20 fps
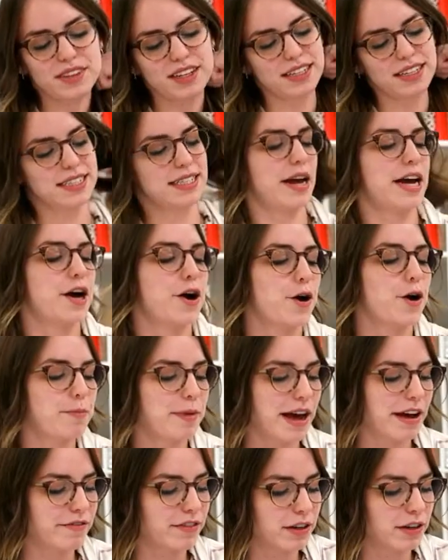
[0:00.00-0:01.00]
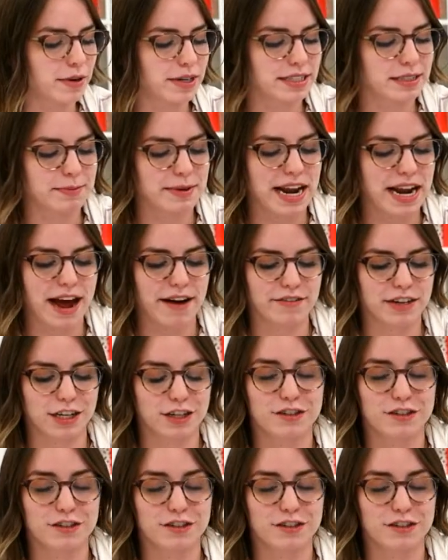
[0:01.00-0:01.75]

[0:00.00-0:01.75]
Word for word: So I hope everyone's been having a